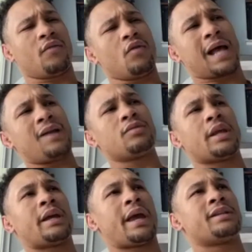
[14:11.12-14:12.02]
course, I don't
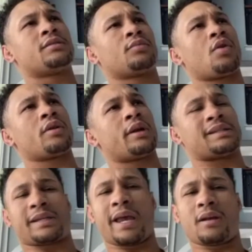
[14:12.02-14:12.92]
think Adrien Broner is
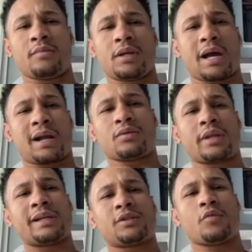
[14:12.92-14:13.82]
scared of me. I don't
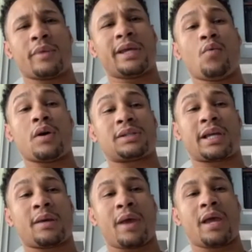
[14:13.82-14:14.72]
think so, but he wants to
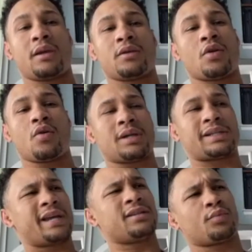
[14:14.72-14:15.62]
get paid, you know, because
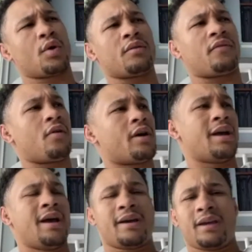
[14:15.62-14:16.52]
Adrien Broner fought,
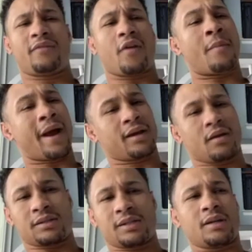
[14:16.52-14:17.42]
he fought Mikey
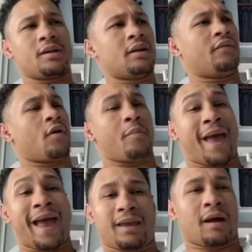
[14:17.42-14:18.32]
Garcia, he fought
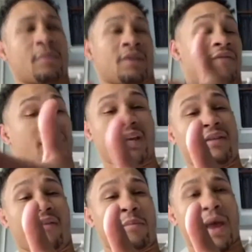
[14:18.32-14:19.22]
Pac, I mean, fucking, he
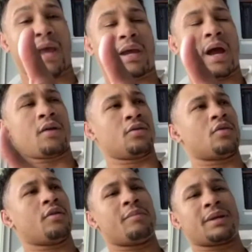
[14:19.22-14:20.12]
fought Pacquiao, you
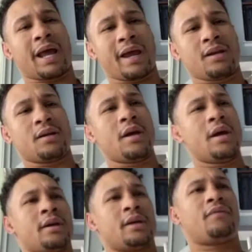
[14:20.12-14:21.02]
know, Medina,
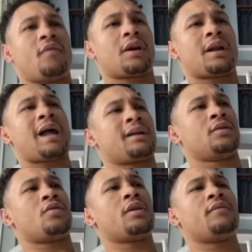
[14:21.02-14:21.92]
he fought a lot of, you know, he